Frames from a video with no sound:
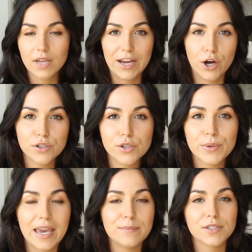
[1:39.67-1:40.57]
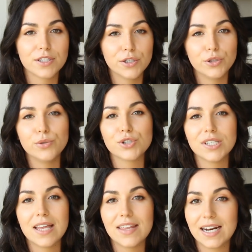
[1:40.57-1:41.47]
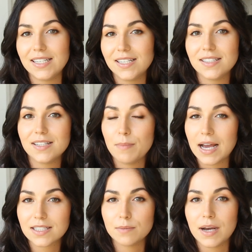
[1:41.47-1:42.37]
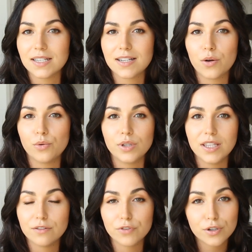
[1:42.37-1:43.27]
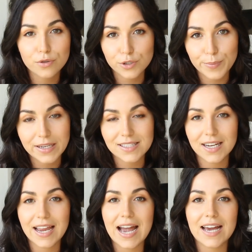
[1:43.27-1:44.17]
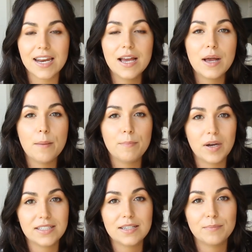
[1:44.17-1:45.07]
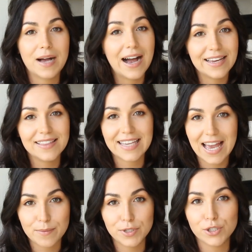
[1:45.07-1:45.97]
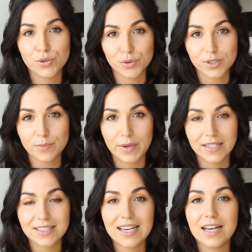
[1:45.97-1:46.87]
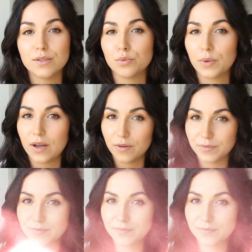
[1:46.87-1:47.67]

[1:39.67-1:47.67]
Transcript: I also came to the conclusion that I needed to maximize not only the vertical space that I had, but behind the cabinet door space as well.